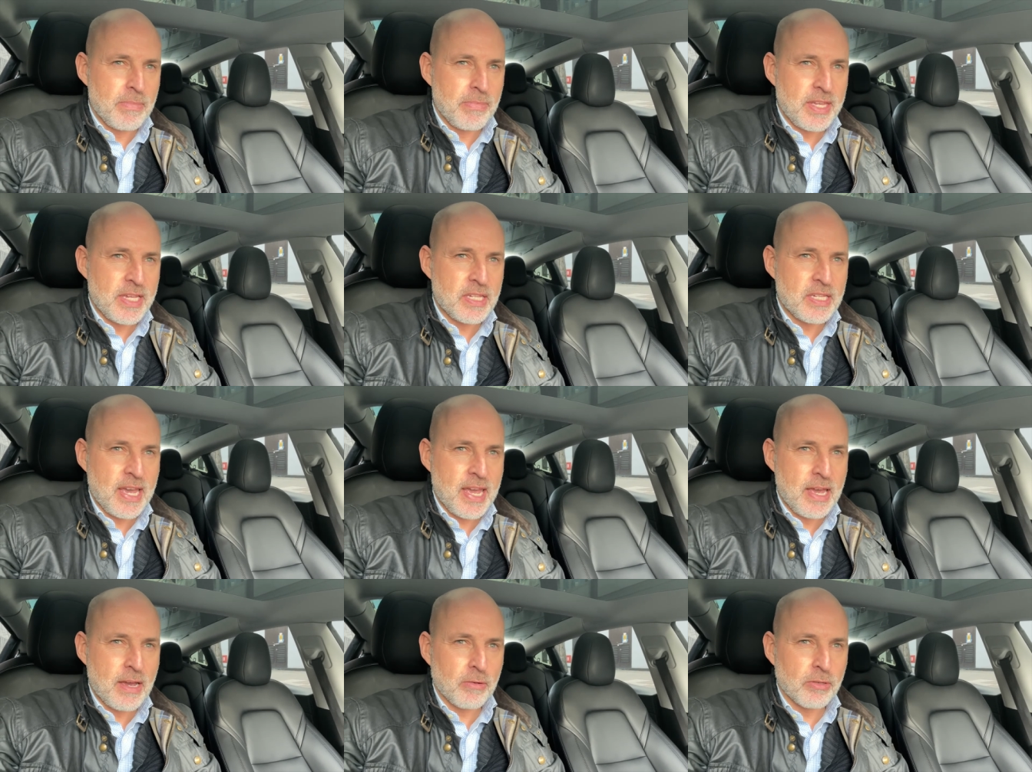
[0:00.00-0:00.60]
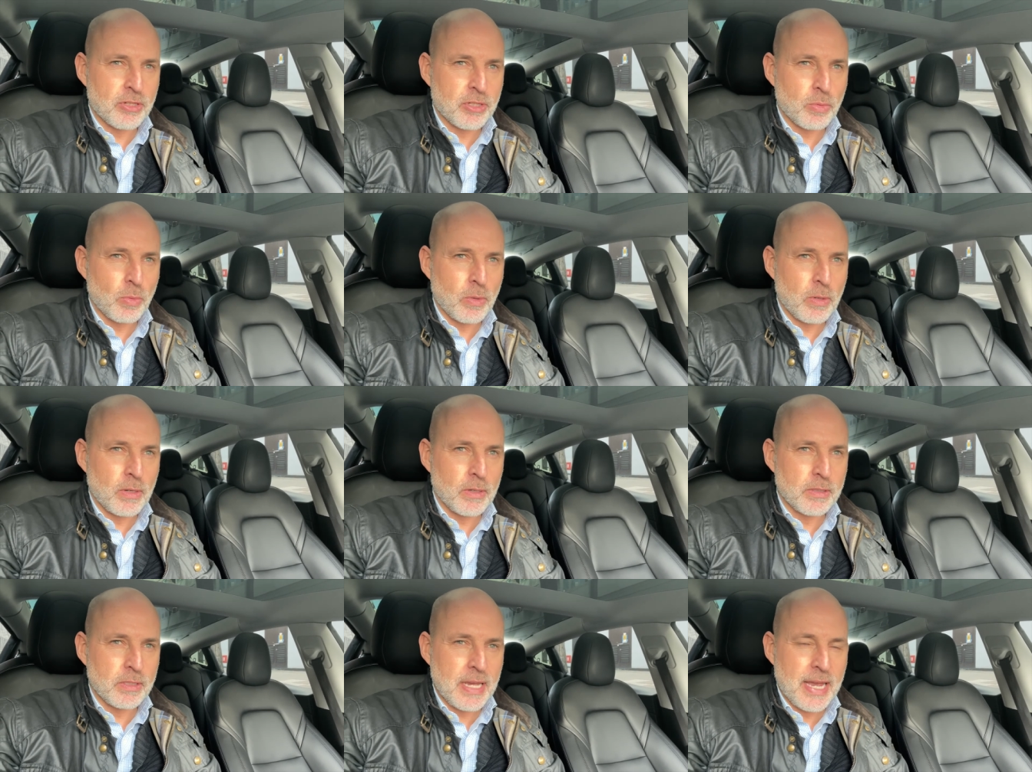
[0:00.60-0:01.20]
This house
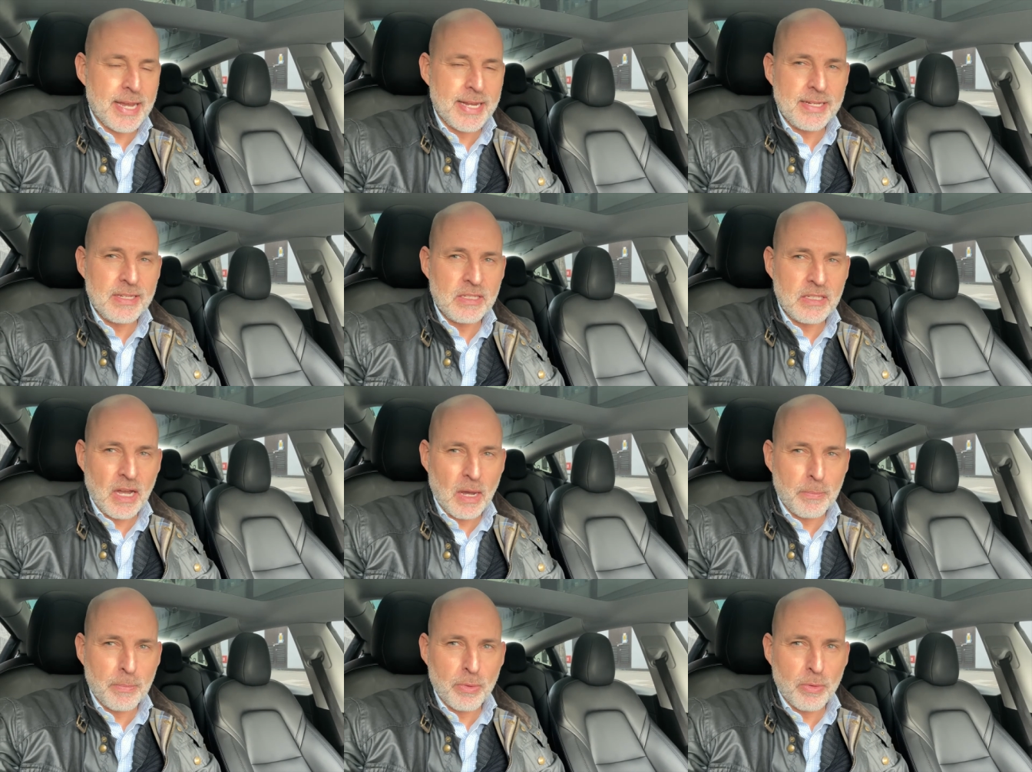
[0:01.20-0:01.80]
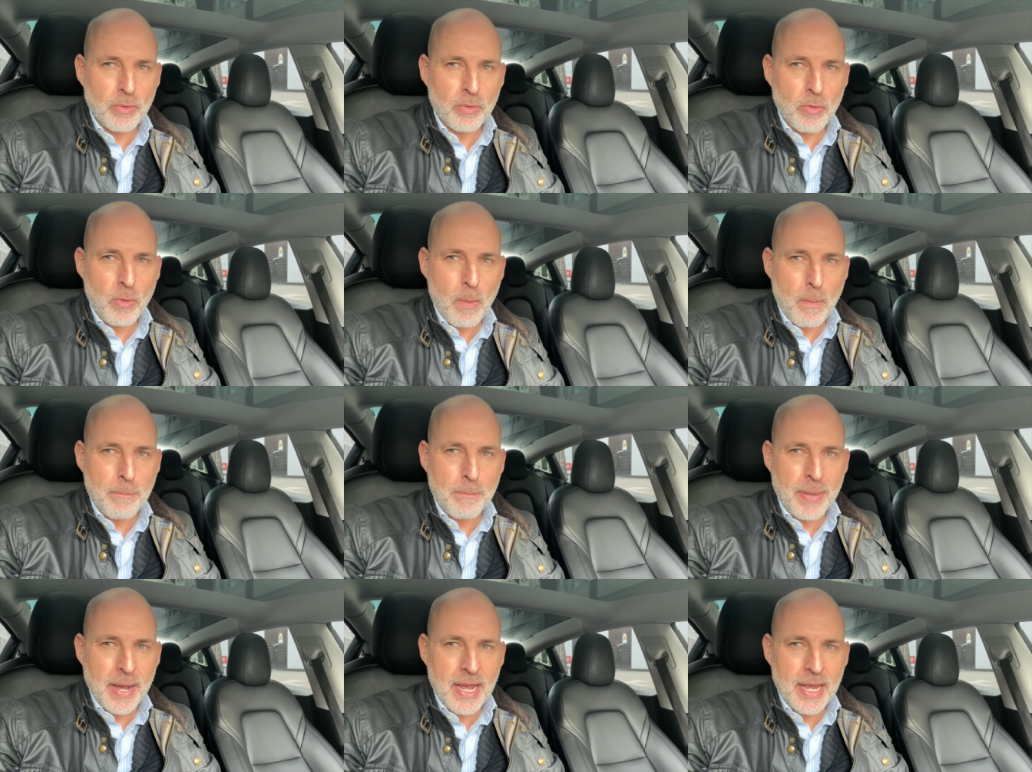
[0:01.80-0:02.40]
was a double
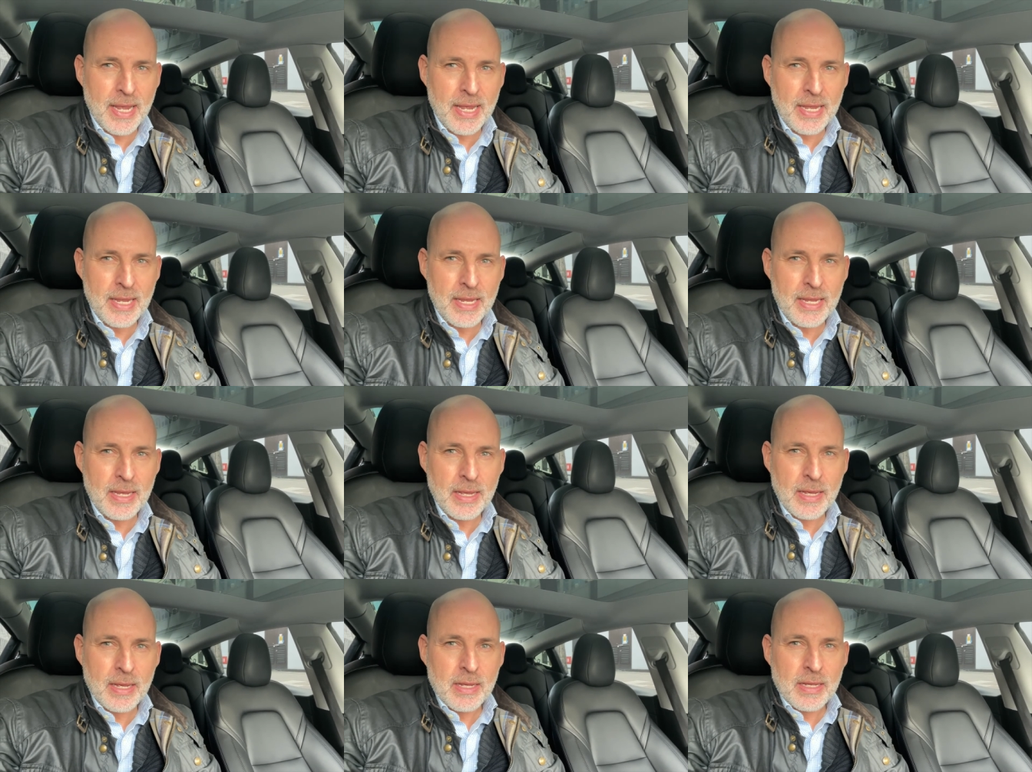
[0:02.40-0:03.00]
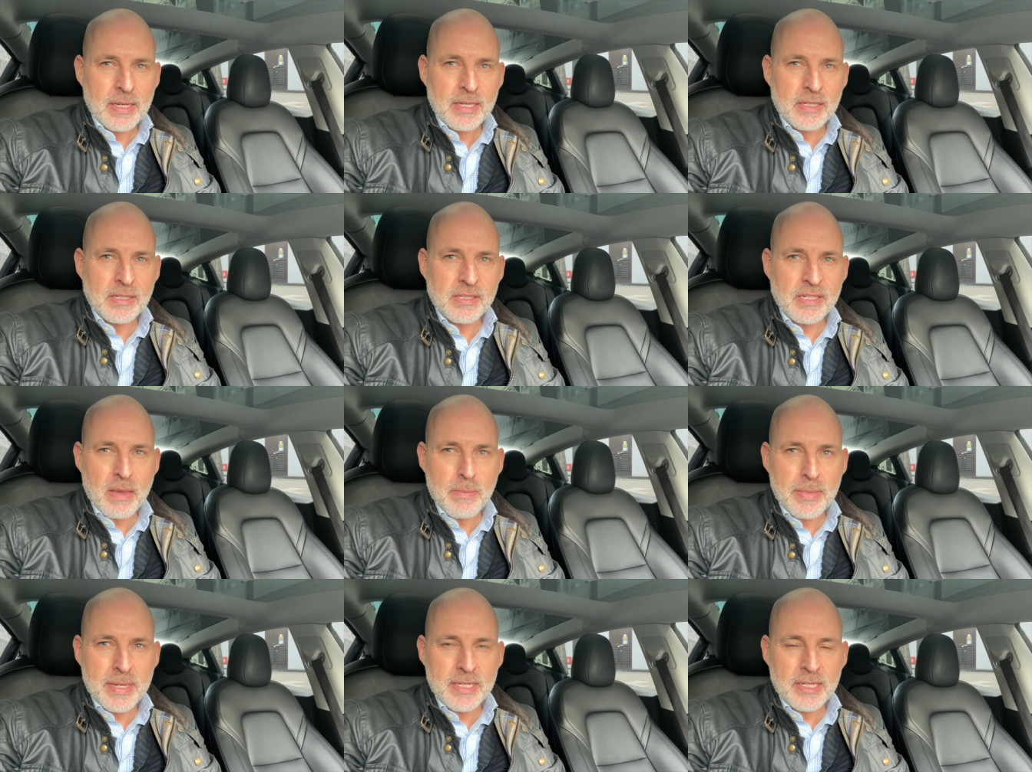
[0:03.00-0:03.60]
bay,
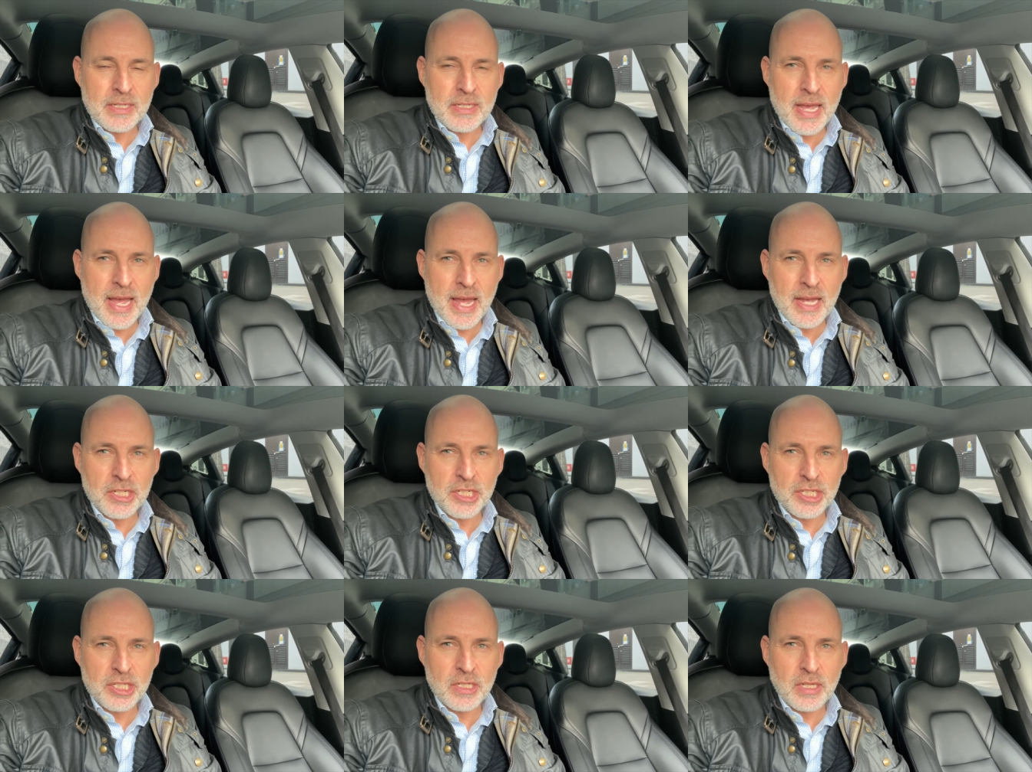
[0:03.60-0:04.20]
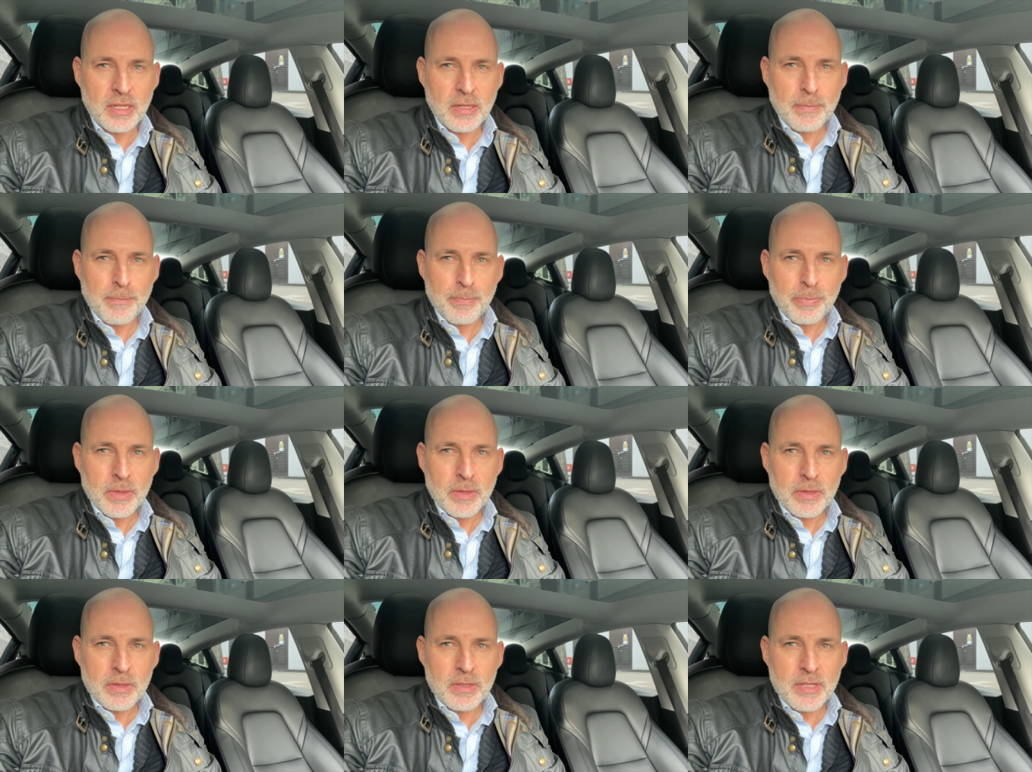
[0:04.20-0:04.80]
semi-detached,
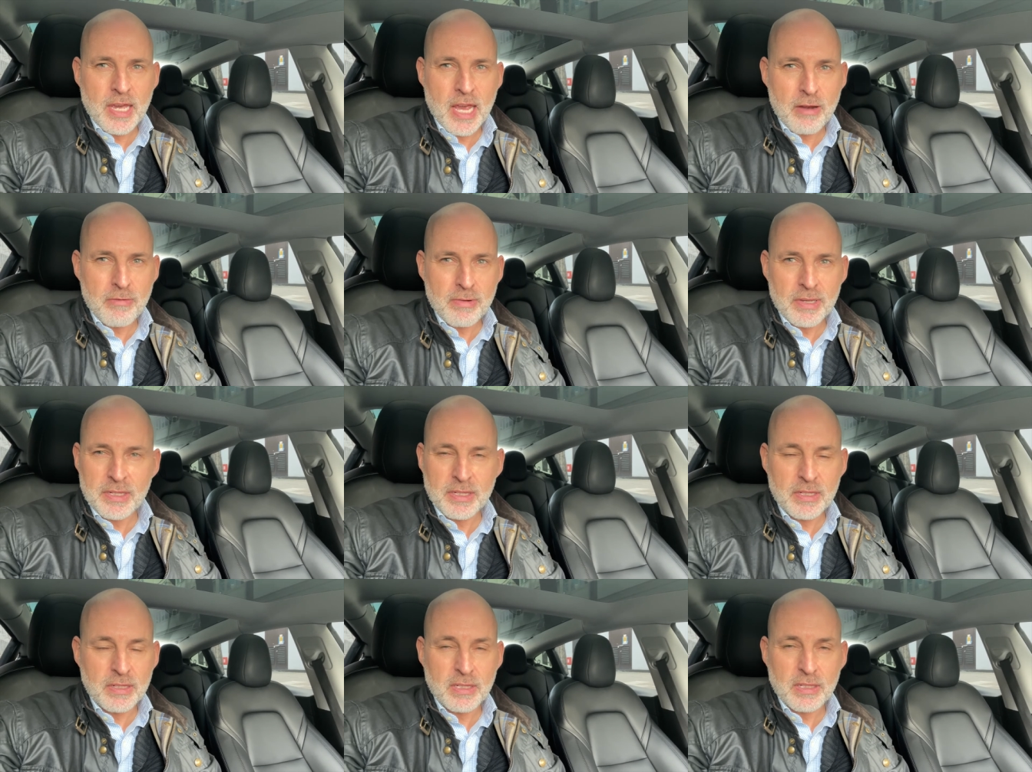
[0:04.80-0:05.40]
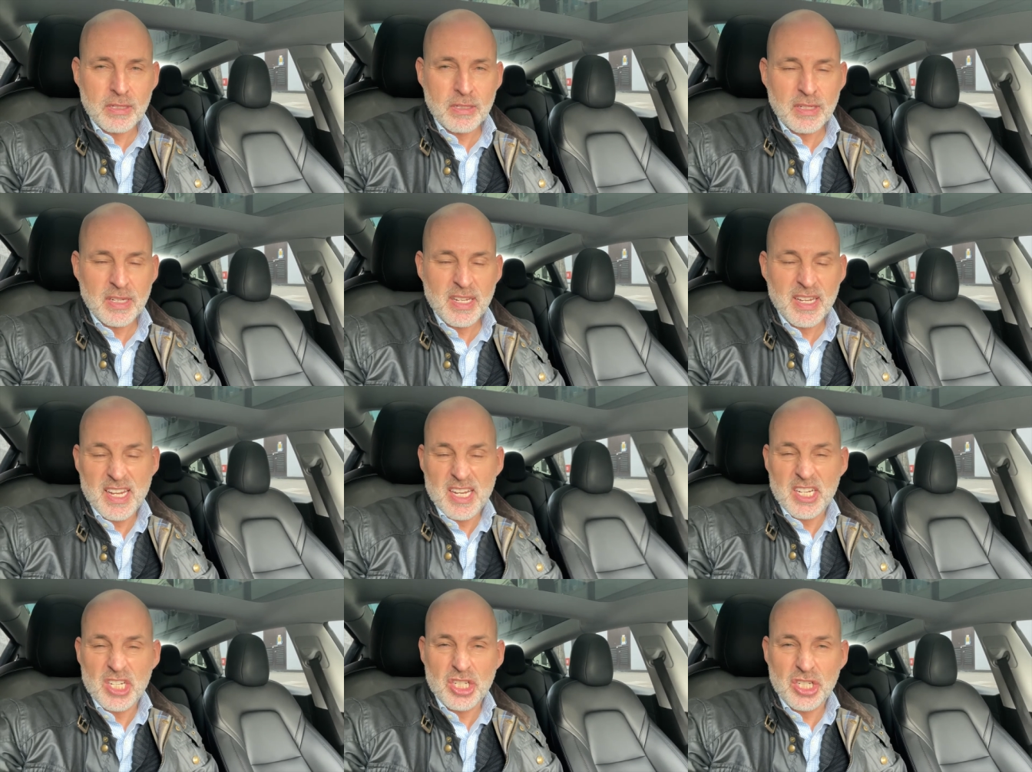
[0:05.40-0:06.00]

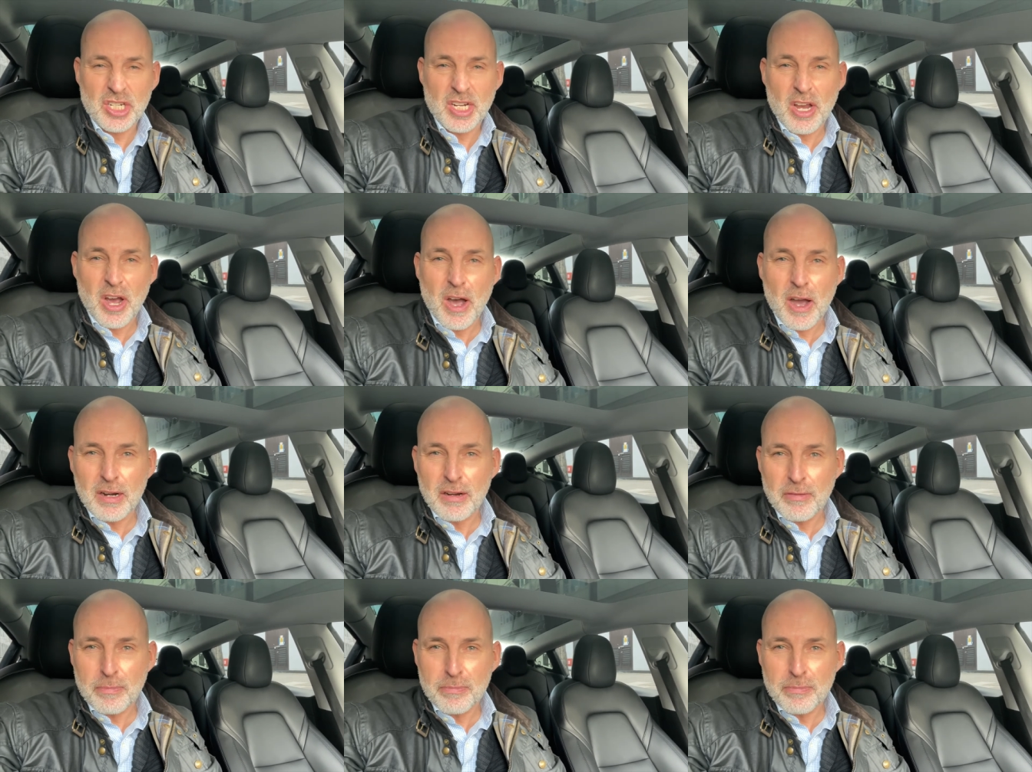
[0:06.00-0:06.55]
terraced-ish kind of